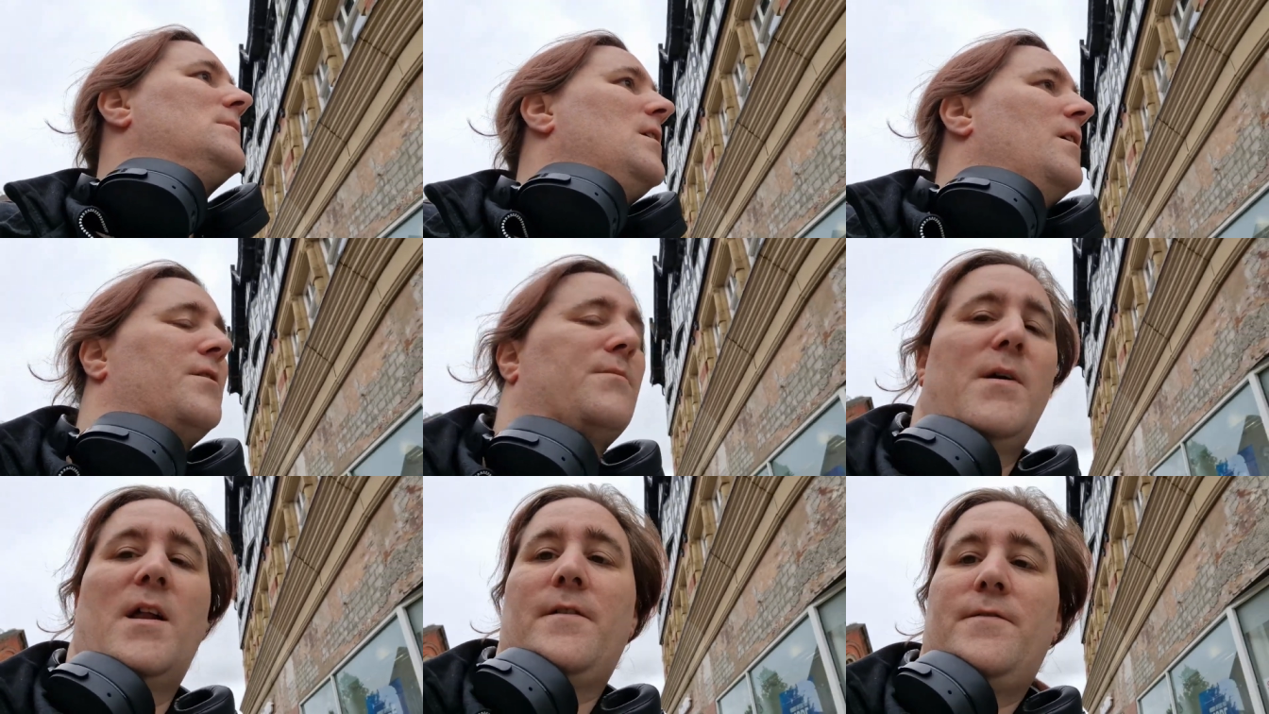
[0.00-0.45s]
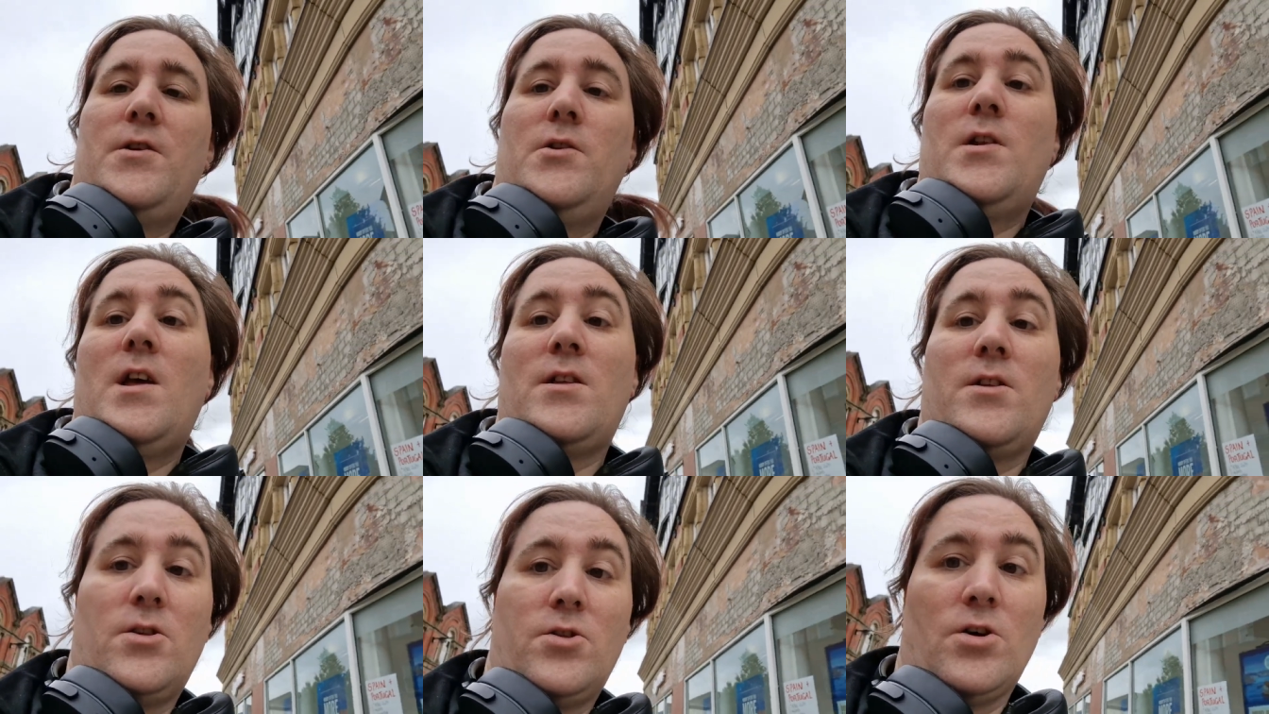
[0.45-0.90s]
So it's got a few
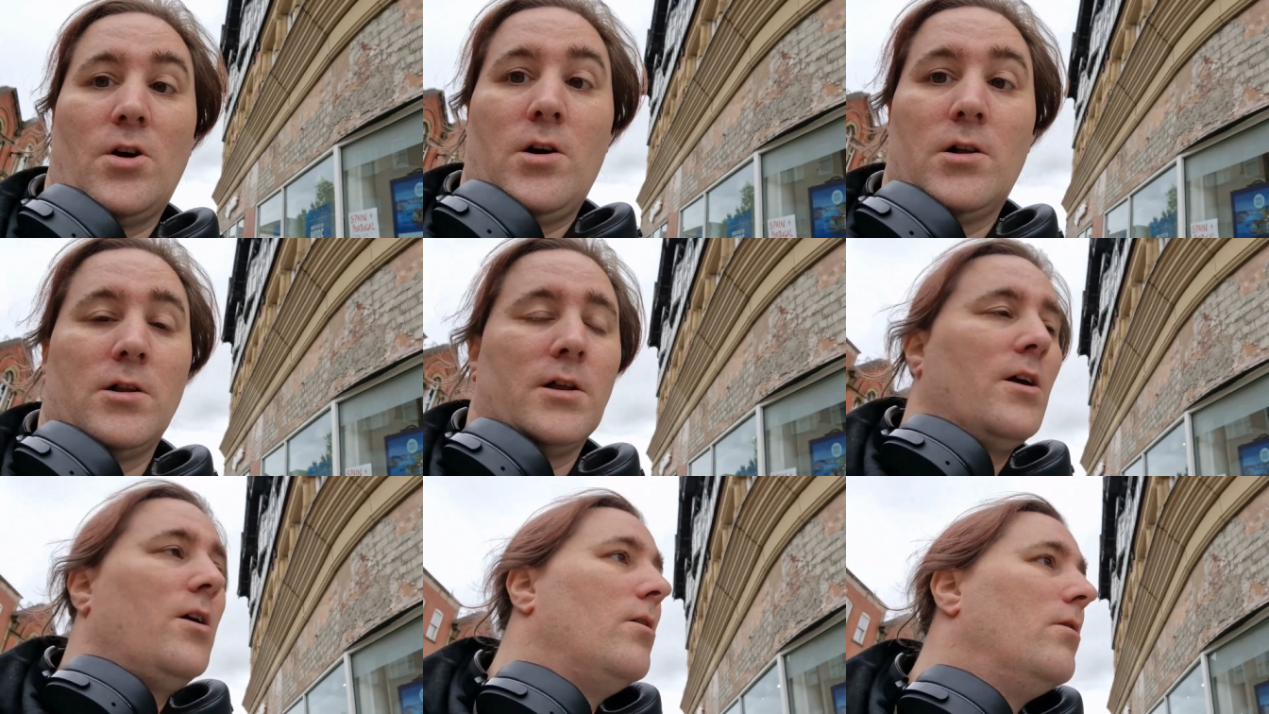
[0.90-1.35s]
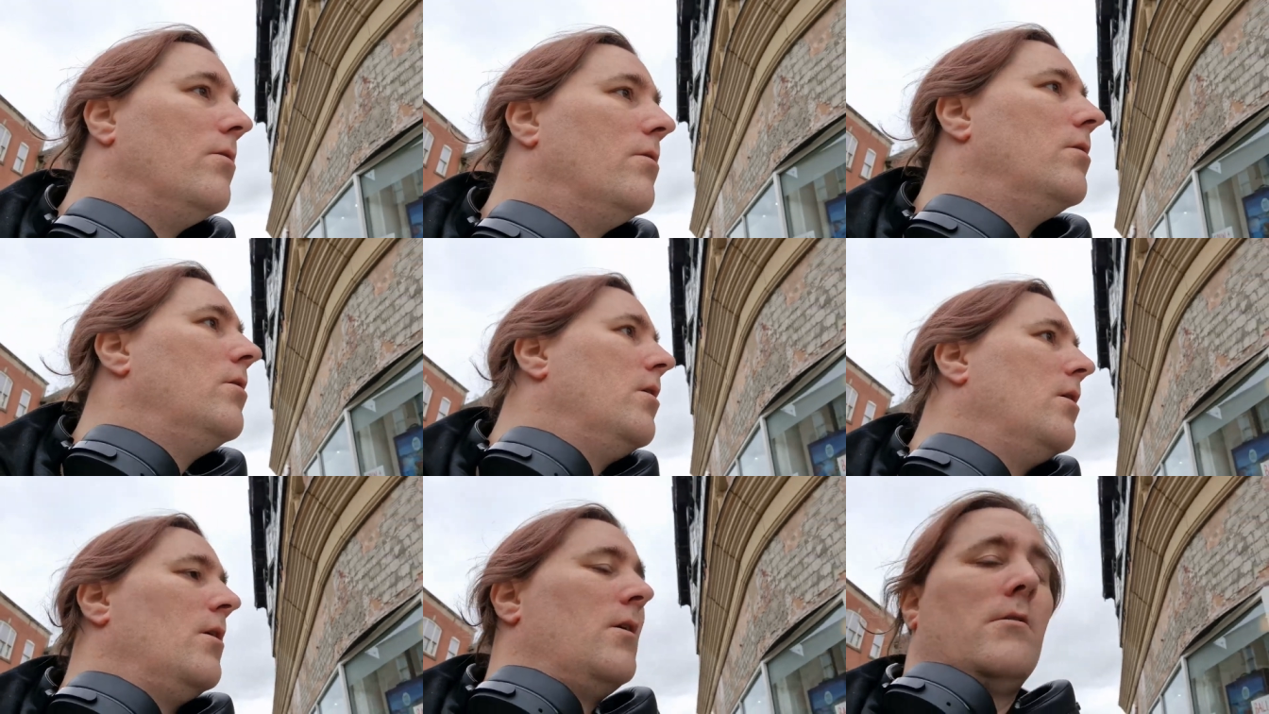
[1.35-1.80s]
days in Chorley,
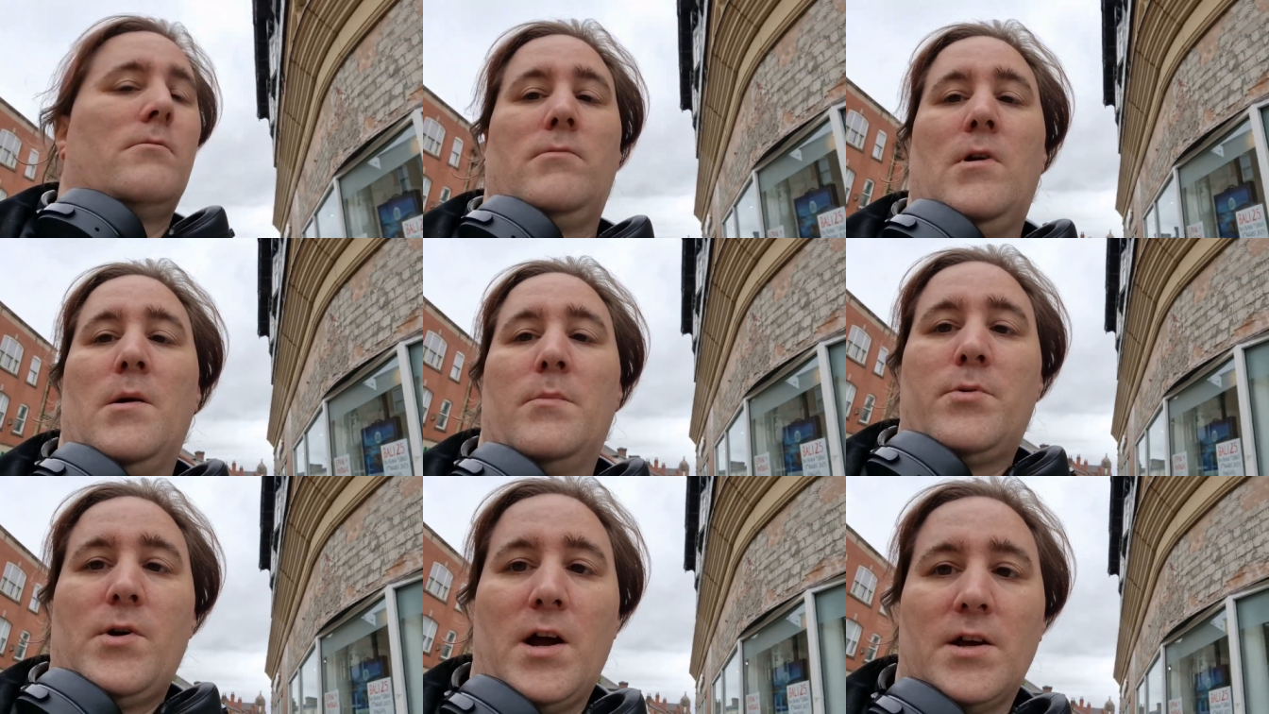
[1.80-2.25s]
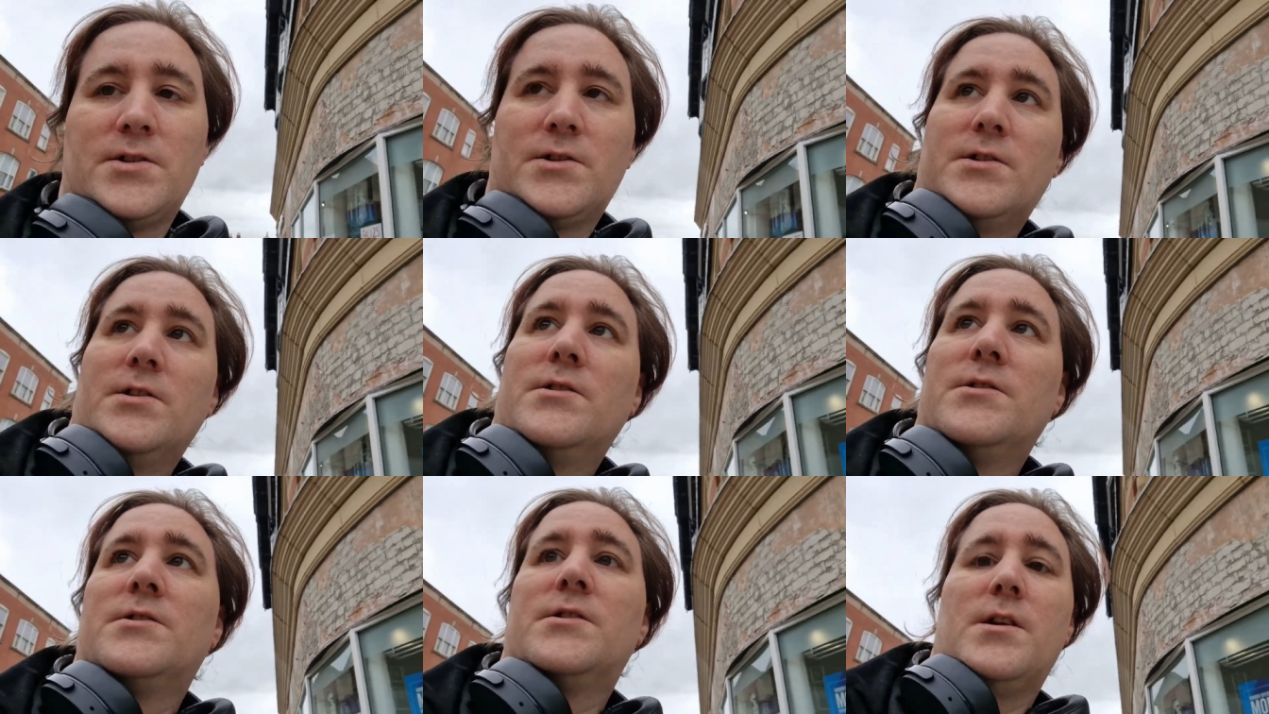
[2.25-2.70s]
around Preston,